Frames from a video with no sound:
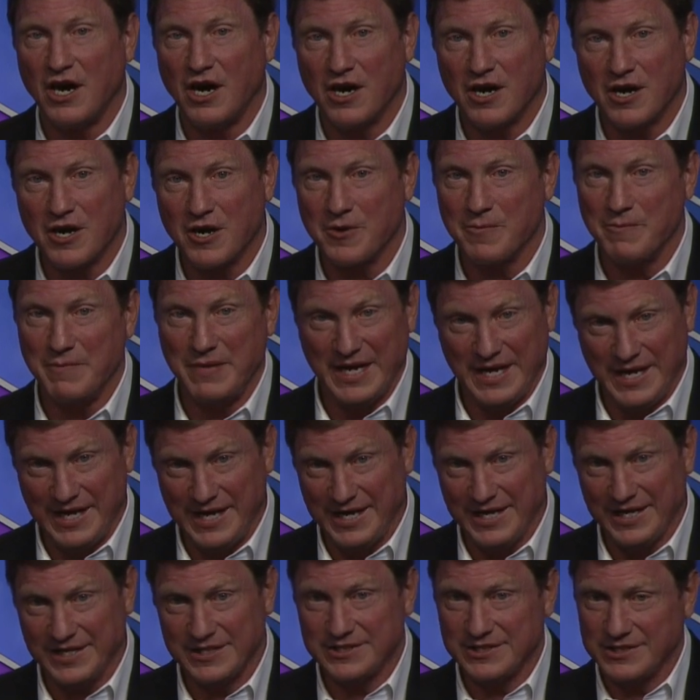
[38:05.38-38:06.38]

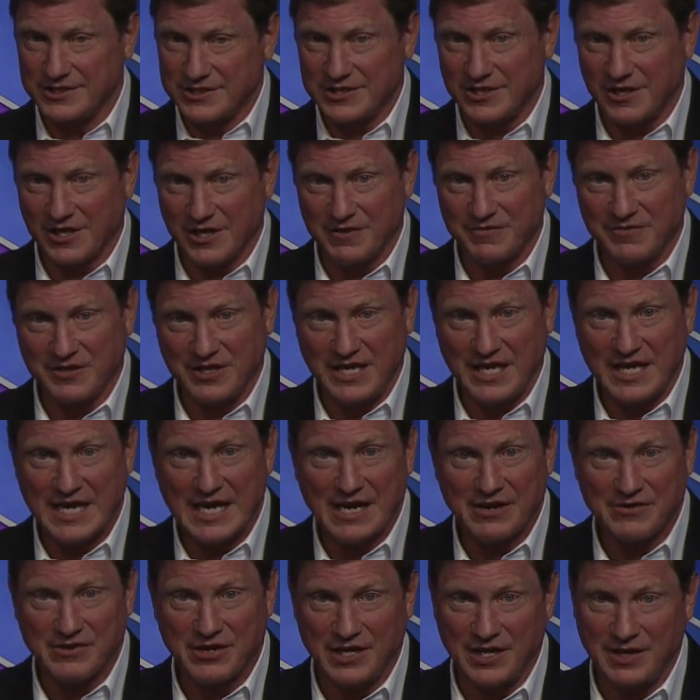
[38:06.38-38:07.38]
RMAGs. Sorry for the
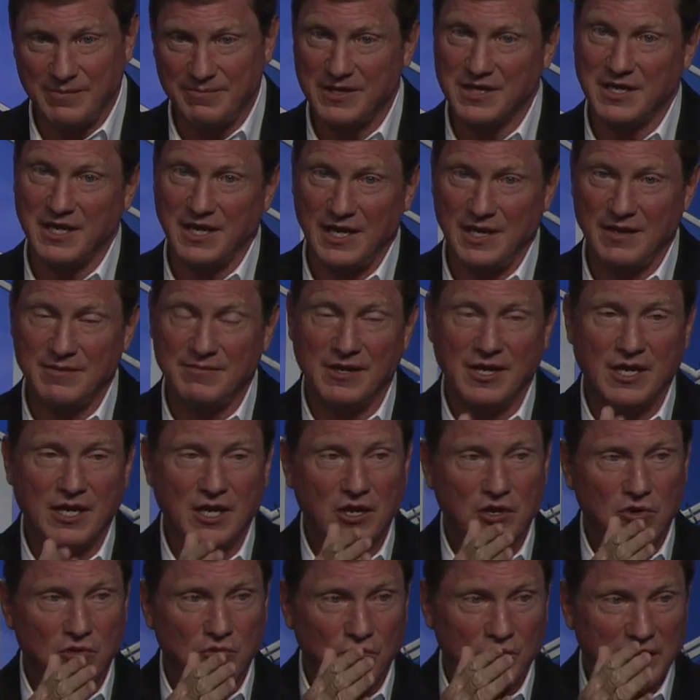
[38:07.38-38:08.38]
acronym again.
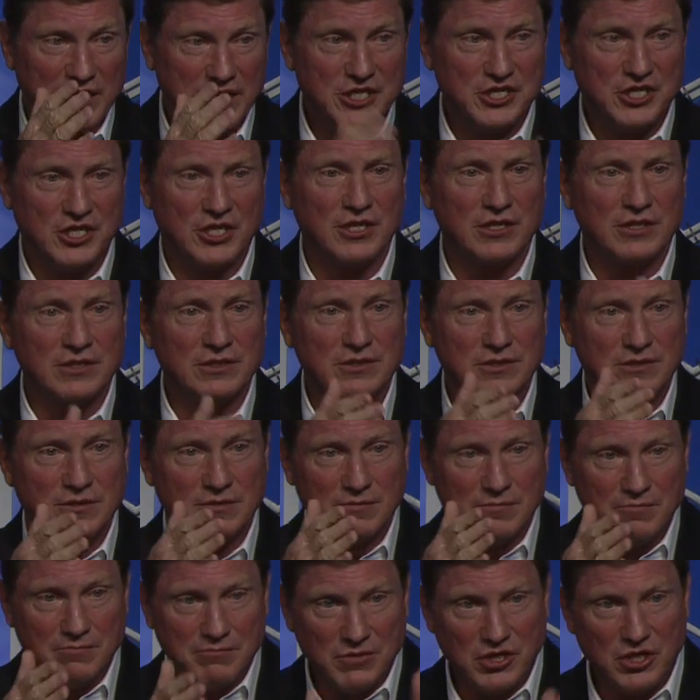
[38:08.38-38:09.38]
Regional
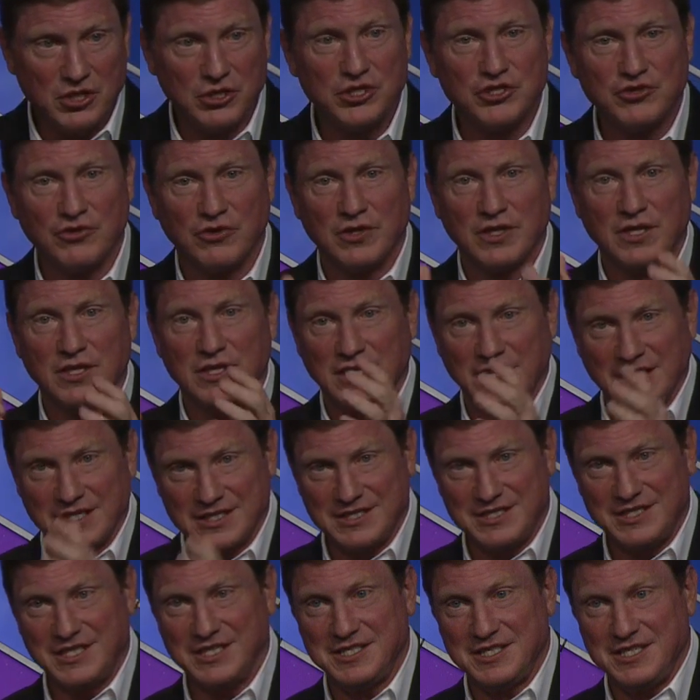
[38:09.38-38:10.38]
Mutual
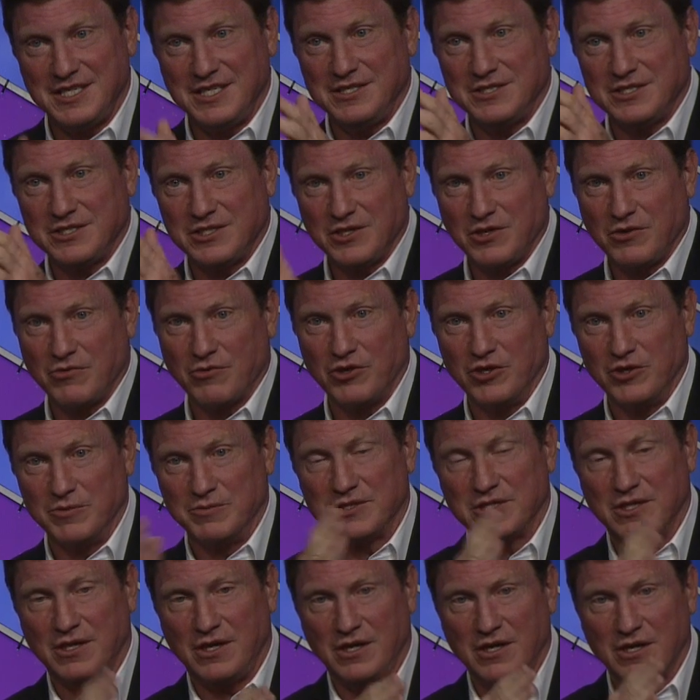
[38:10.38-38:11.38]
Assistance
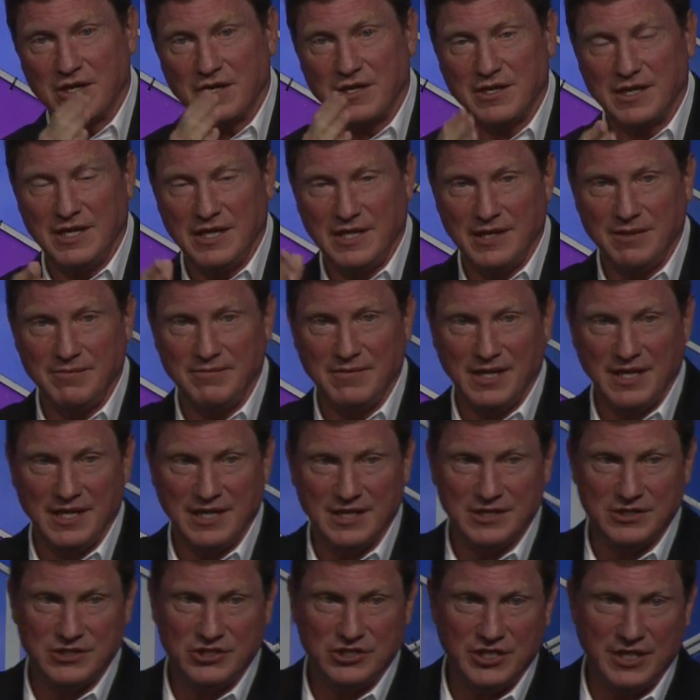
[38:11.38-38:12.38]
Groups,
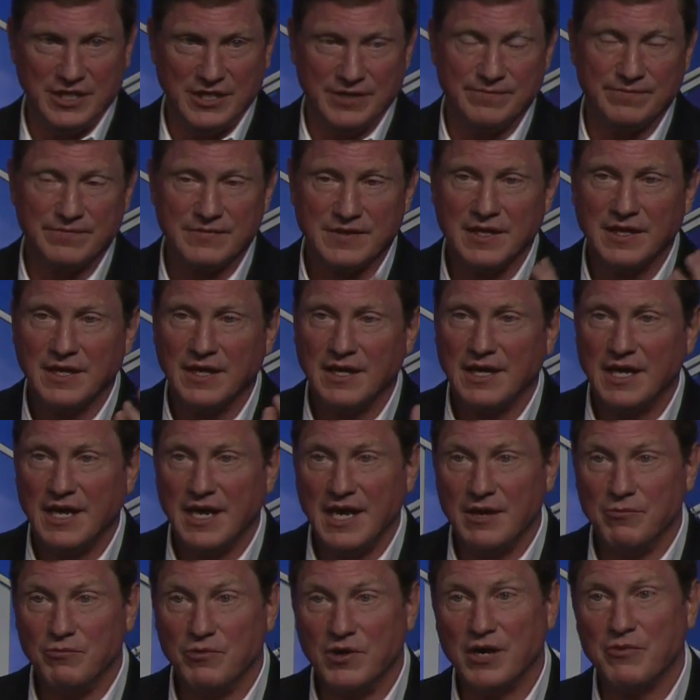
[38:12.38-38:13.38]
RMAG.
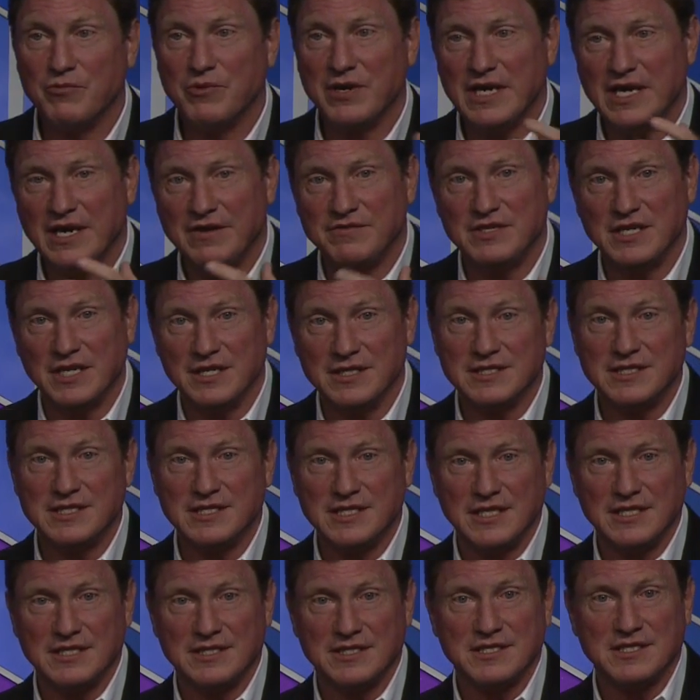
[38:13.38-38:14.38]
And what we have done
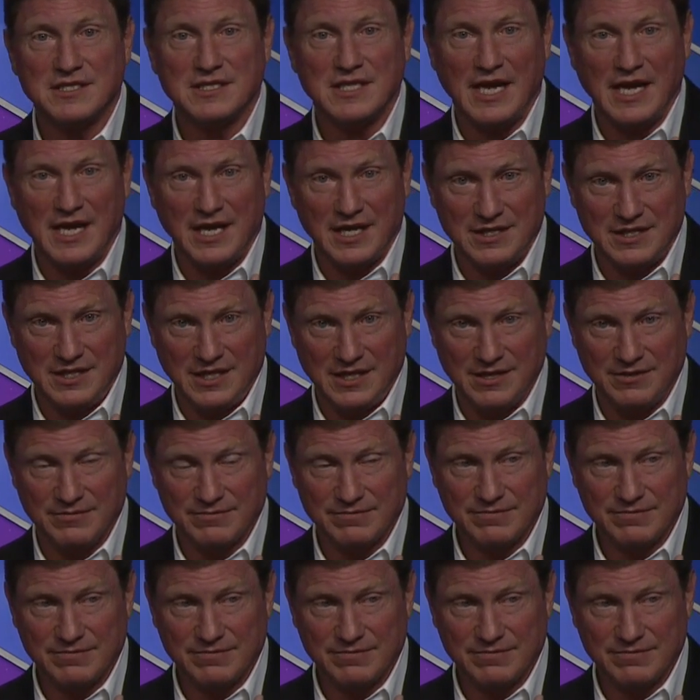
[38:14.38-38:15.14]
since Sandy.